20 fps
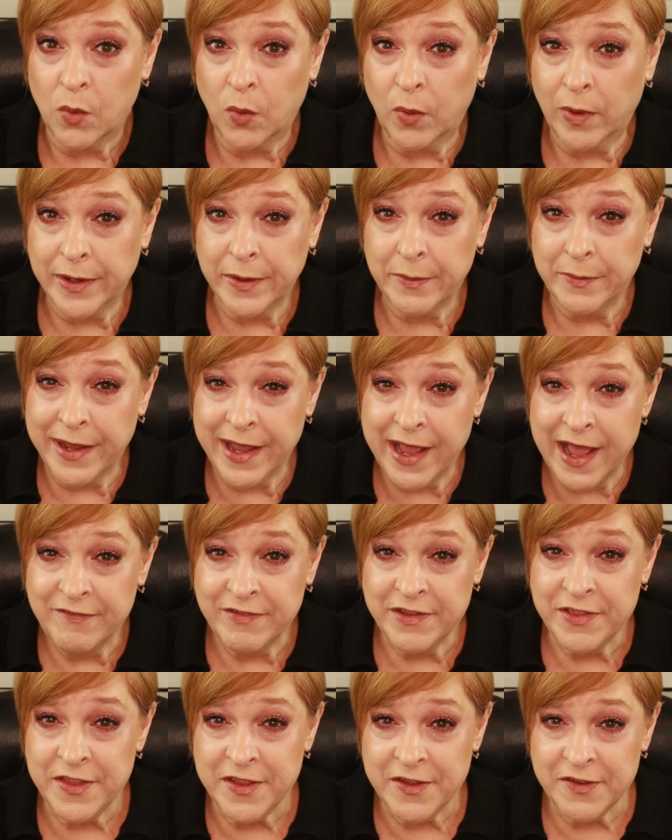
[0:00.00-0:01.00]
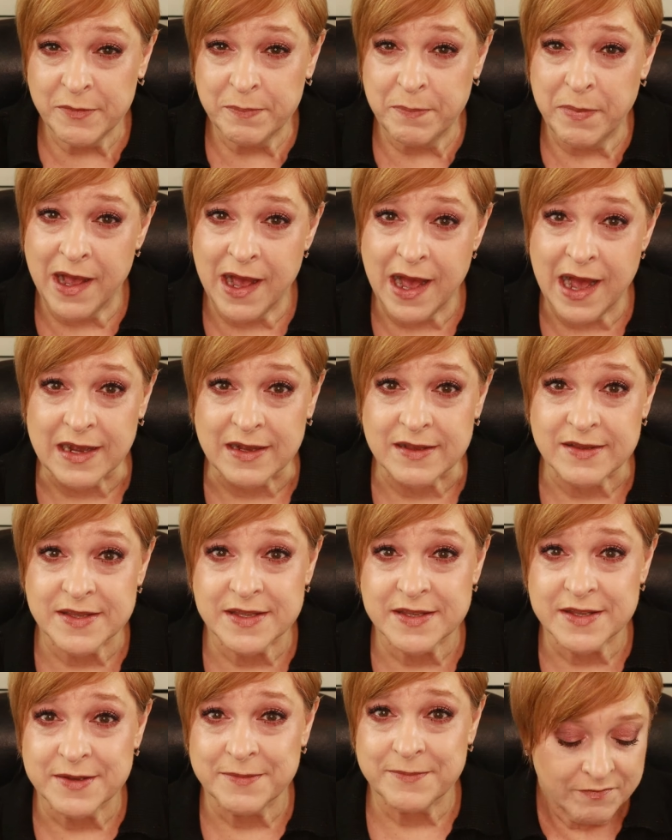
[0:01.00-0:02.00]
What do we have in this
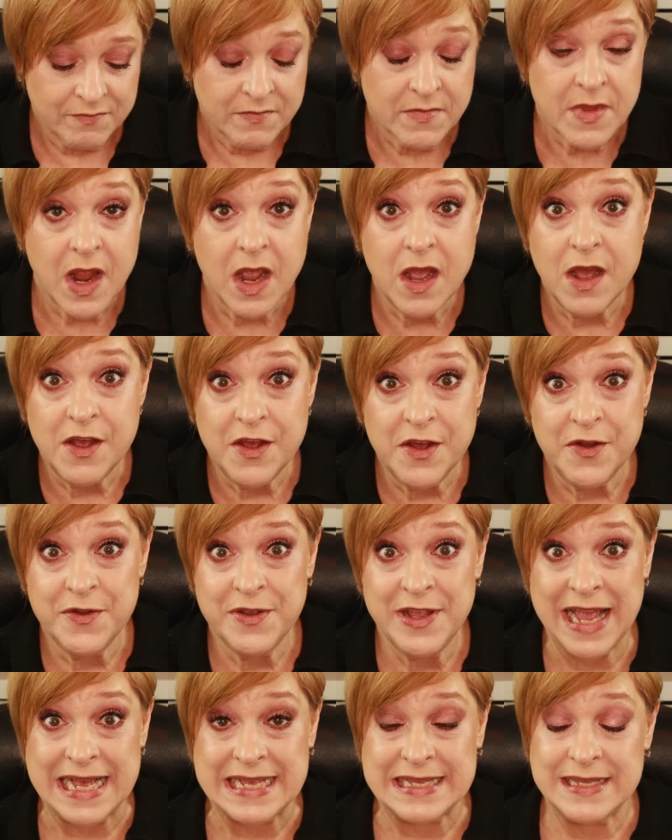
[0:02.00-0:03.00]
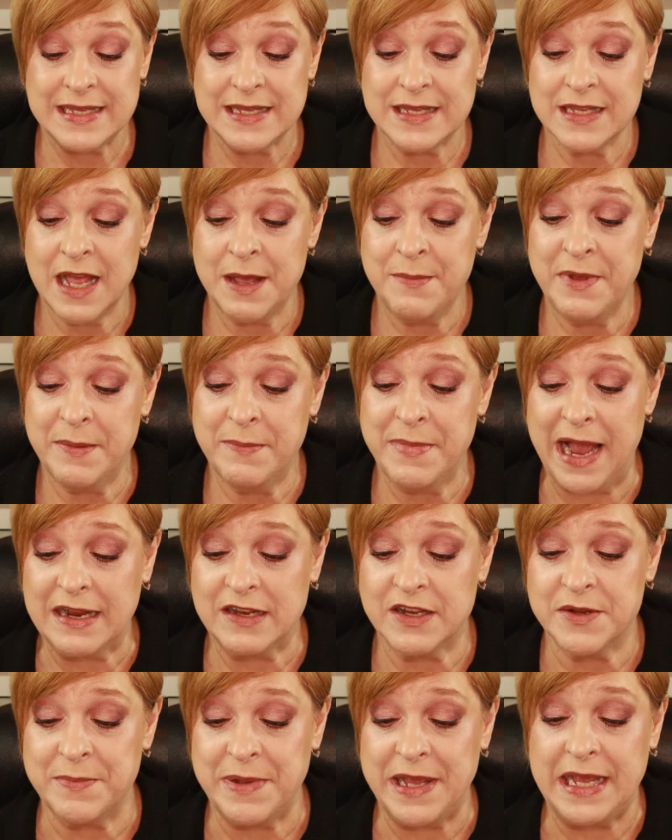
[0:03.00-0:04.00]
box? Oh, yes, coming
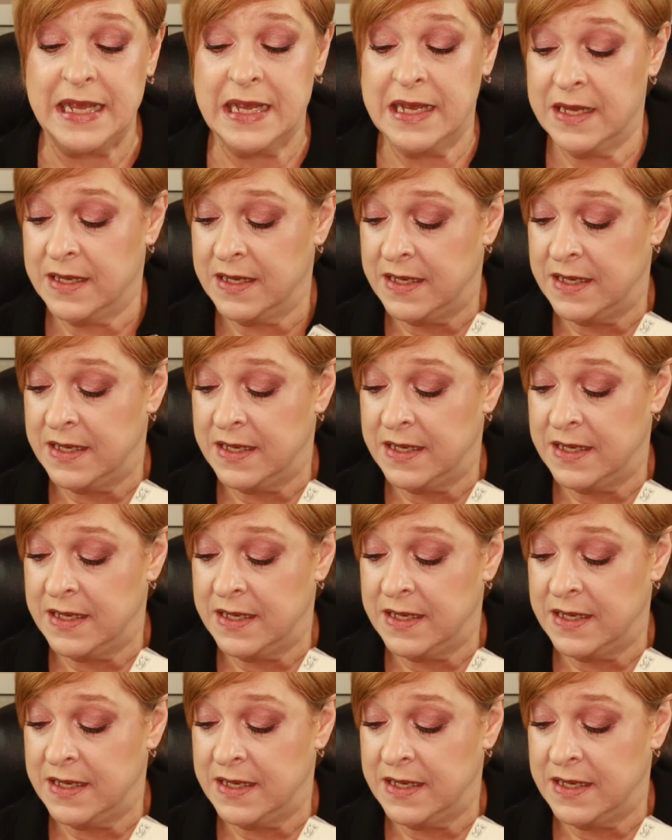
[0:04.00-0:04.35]
back to me.